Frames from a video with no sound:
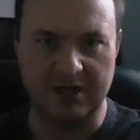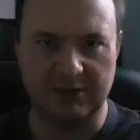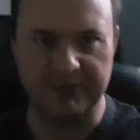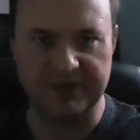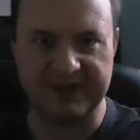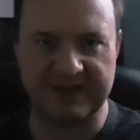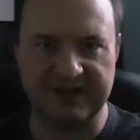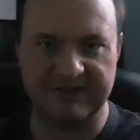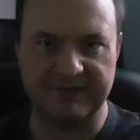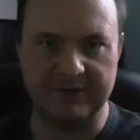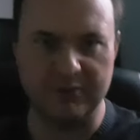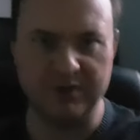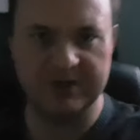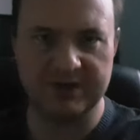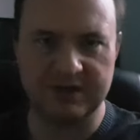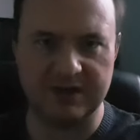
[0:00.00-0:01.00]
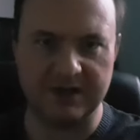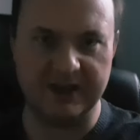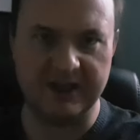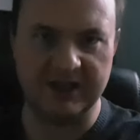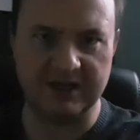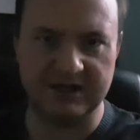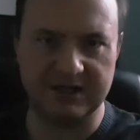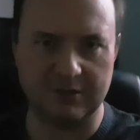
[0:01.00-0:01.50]
Hello again, everyone,
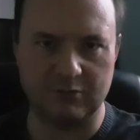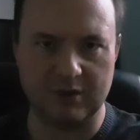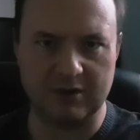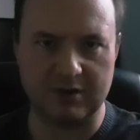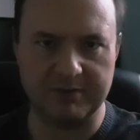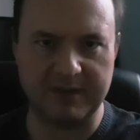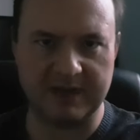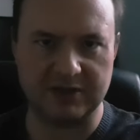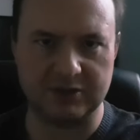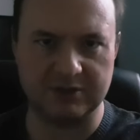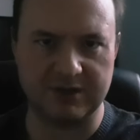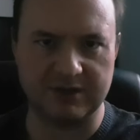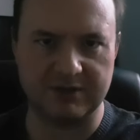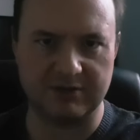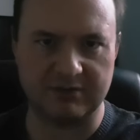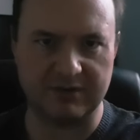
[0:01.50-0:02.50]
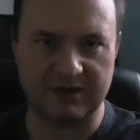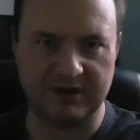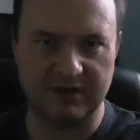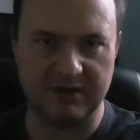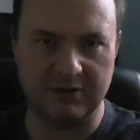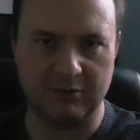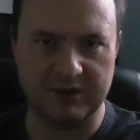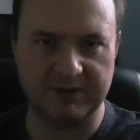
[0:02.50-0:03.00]
and uh, welcome back to another
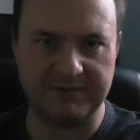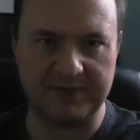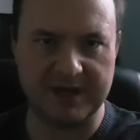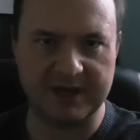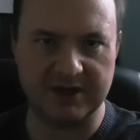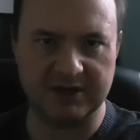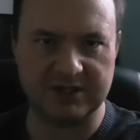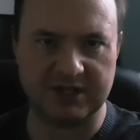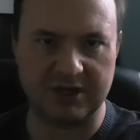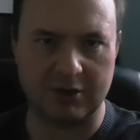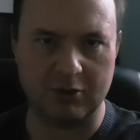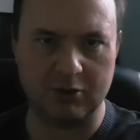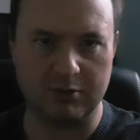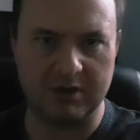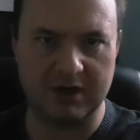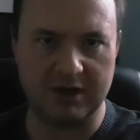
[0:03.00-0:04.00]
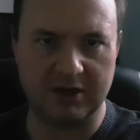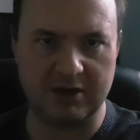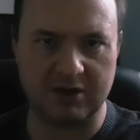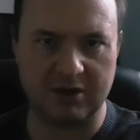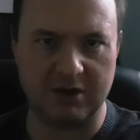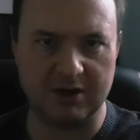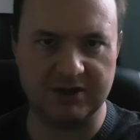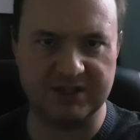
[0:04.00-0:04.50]
uh, one of my uh, tarot uh,
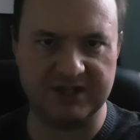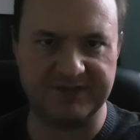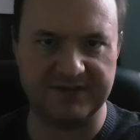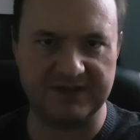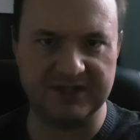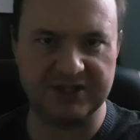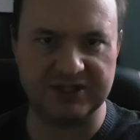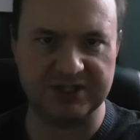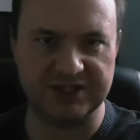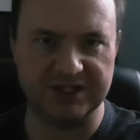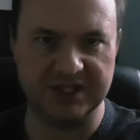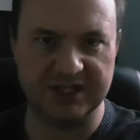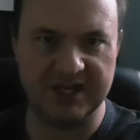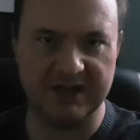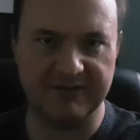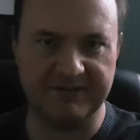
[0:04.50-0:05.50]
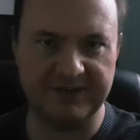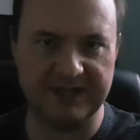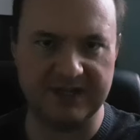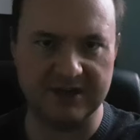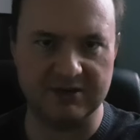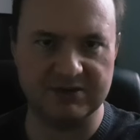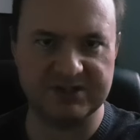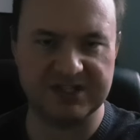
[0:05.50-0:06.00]
card definition uh,
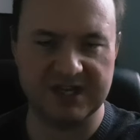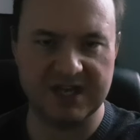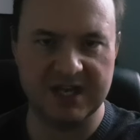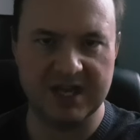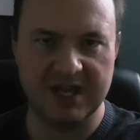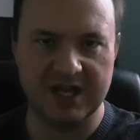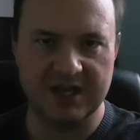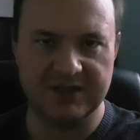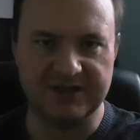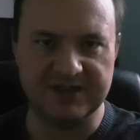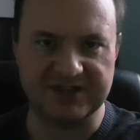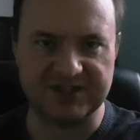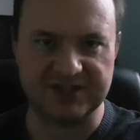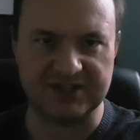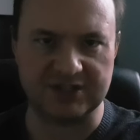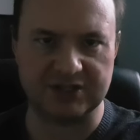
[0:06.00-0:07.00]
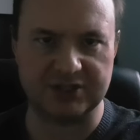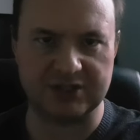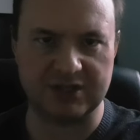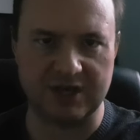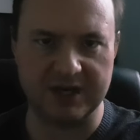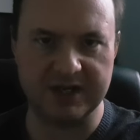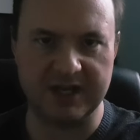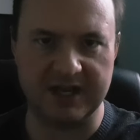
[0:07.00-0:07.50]
videos. This is uh,
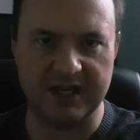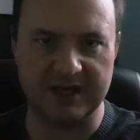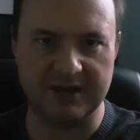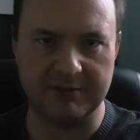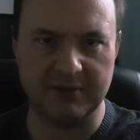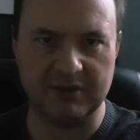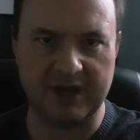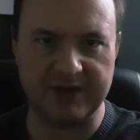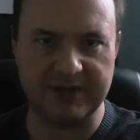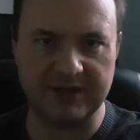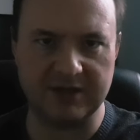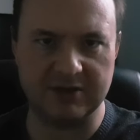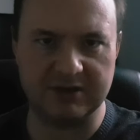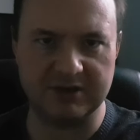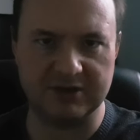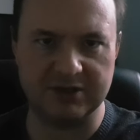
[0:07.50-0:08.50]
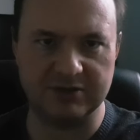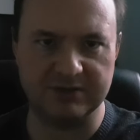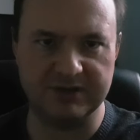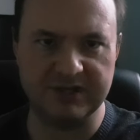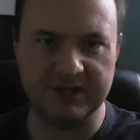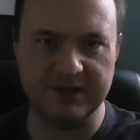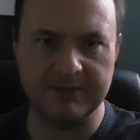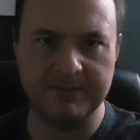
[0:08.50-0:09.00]
Shawn, and I'm glad that you could
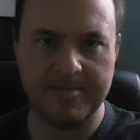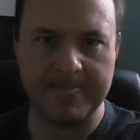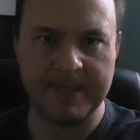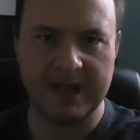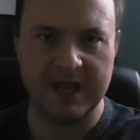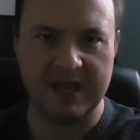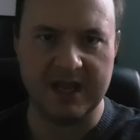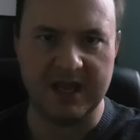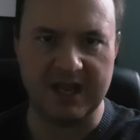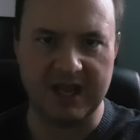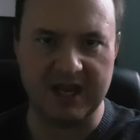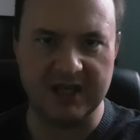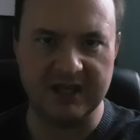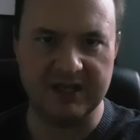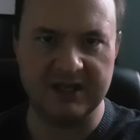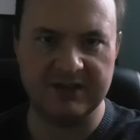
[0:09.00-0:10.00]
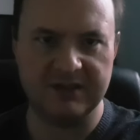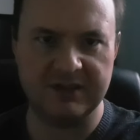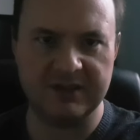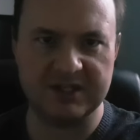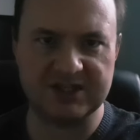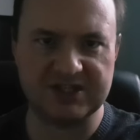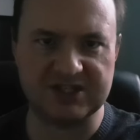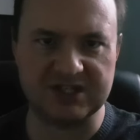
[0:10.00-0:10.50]
tune in. And
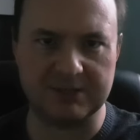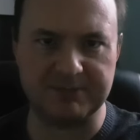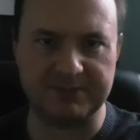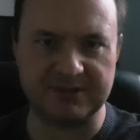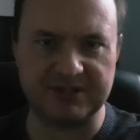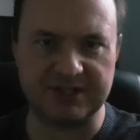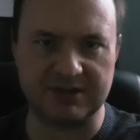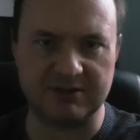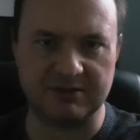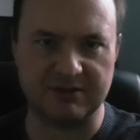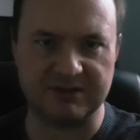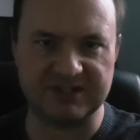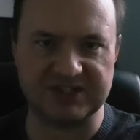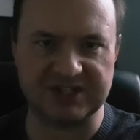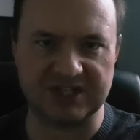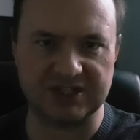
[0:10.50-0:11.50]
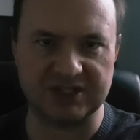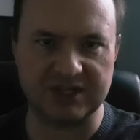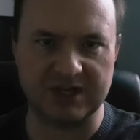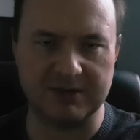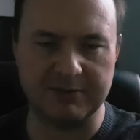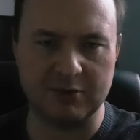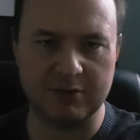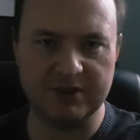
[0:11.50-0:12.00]
in this particular
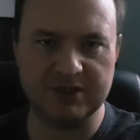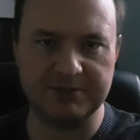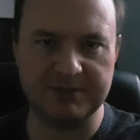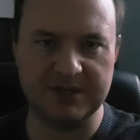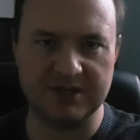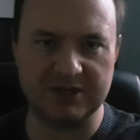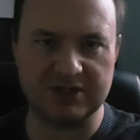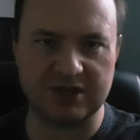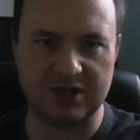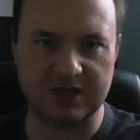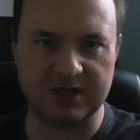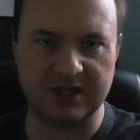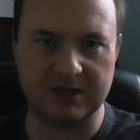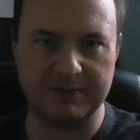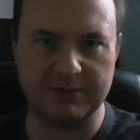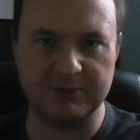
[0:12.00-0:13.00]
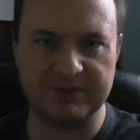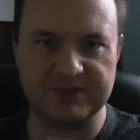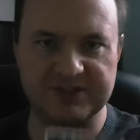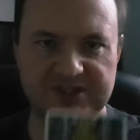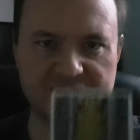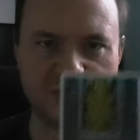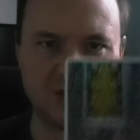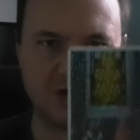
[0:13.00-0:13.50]
discussion, I'm going to be talking about
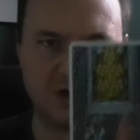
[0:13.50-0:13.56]
this